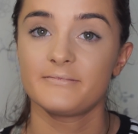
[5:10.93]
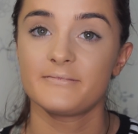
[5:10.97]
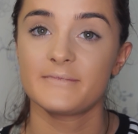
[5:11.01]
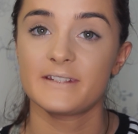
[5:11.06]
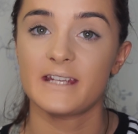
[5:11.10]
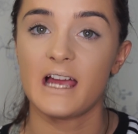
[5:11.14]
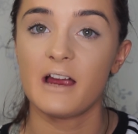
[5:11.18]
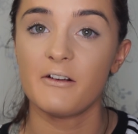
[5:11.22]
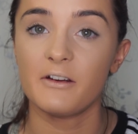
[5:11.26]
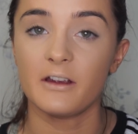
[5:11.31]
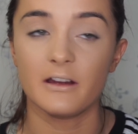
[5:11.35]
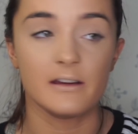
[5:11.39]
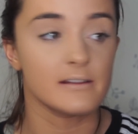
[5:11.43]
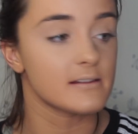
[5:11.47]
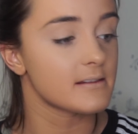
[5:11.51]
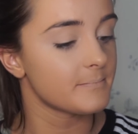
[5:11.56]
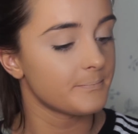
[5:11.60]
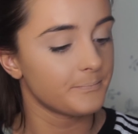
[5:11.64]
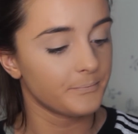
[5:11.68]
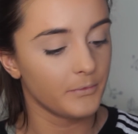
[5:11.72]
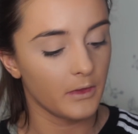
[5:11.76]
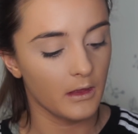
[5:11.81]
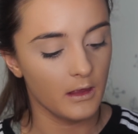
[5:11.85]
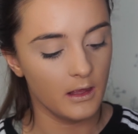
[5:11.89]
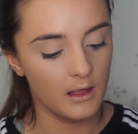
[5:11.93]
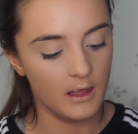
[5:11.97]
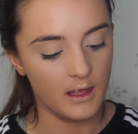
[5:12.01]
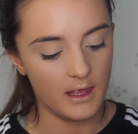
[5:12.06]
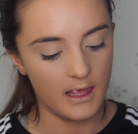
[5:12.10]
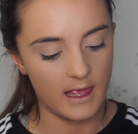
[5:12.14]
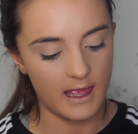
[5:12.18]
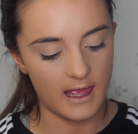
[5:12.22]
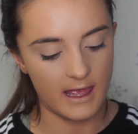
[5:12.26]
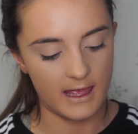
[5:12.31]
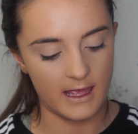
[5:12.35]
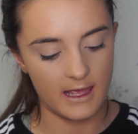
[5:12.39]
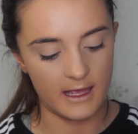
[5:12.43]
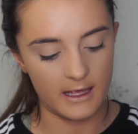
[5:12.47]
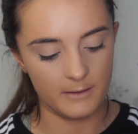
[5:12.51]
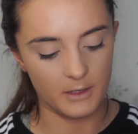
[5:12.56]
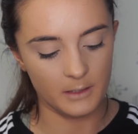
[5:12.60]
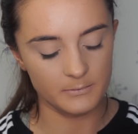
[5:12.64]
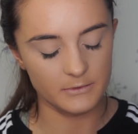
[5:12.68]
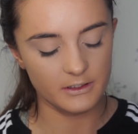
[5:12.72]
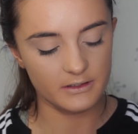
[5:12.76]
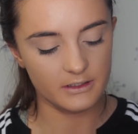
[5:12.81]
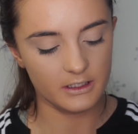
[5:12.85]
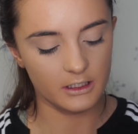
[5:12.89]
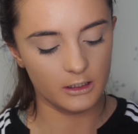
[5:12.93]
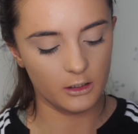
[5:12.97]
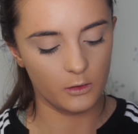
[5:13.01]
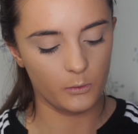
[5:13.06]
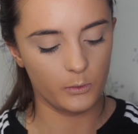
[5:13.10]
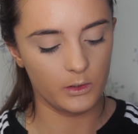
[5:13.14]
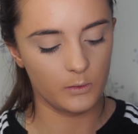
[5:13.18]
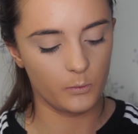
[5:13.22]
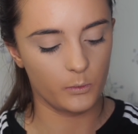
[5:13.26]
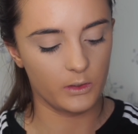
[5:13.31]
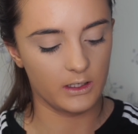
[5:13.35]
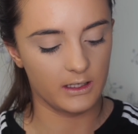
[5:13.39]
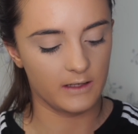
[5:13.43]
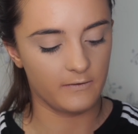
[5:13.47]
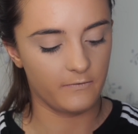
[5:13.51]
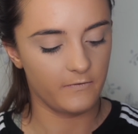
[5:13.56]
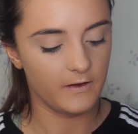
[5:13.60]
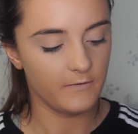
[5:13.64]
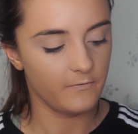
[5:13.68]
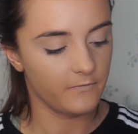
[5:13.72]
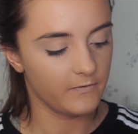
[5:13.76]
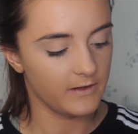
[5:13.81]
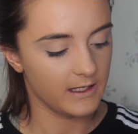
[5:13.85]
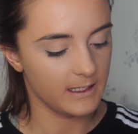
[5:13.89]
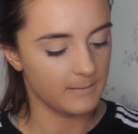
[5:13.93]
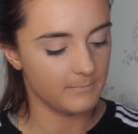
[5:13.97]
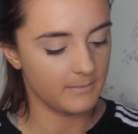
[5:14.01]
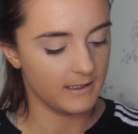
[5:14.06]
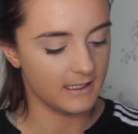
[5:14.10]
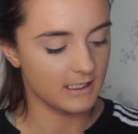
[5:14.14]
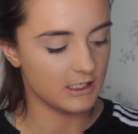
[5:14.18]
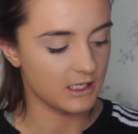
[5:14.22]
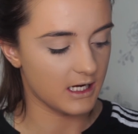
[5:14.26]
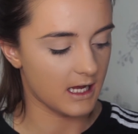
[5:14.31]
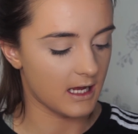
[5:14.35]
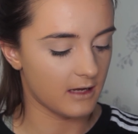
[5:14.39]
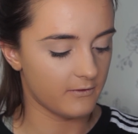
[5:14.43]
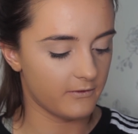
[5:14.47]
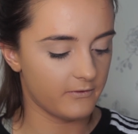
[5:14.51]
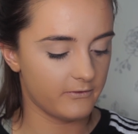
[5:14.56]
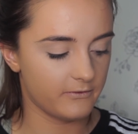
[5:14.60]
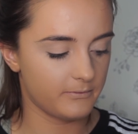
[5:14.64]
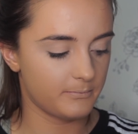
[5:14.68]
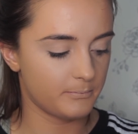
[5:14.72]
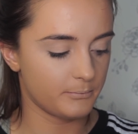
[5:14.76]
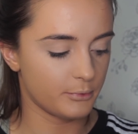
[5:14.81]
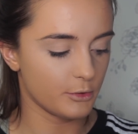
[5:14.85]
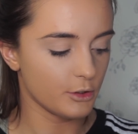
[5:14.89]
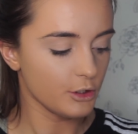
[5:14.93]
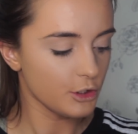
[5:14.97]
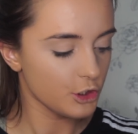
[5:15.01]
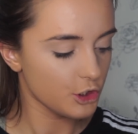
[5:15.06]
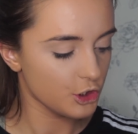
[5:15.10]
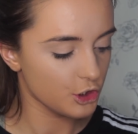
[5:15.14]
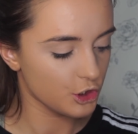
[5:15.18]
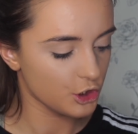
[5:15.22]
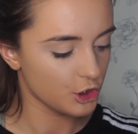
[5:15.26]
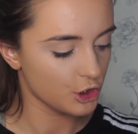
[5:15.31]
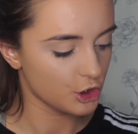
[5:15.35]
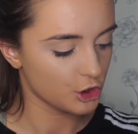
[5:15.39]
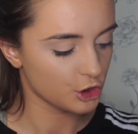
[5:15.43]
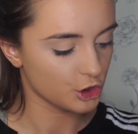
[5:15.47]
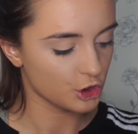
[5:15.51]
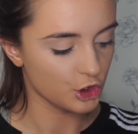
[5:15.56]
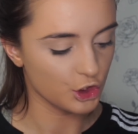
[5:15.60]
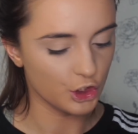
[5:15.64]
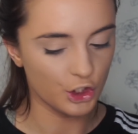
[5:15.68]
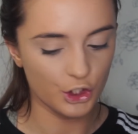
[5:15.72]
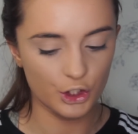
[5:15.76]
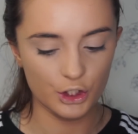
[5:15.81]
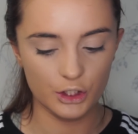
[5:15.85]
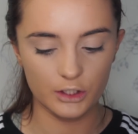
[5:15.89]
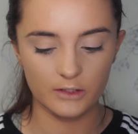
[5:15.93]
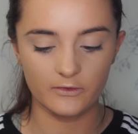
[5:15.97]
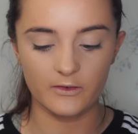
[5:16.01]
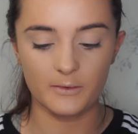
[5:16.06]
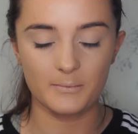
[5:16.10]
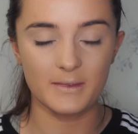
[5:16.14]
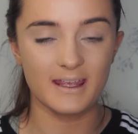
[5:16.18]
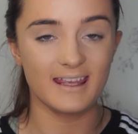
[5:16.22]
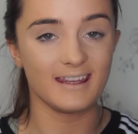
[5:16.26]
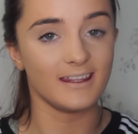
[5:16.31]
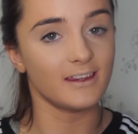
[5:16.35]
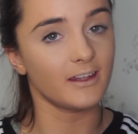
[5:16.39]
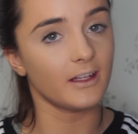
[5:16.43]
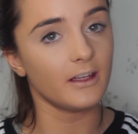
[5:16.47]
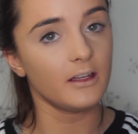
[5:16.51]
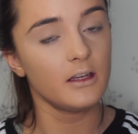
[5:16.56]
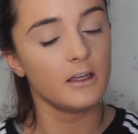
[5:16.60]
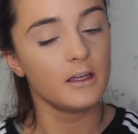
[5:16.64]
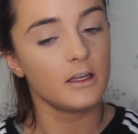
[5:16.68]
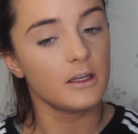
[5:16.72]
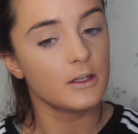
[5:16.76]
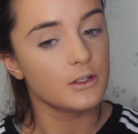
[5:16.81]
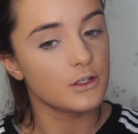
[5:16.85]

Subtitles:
Sorry guys. I'm just gonna go in with a 15 BGF brush from Ingla.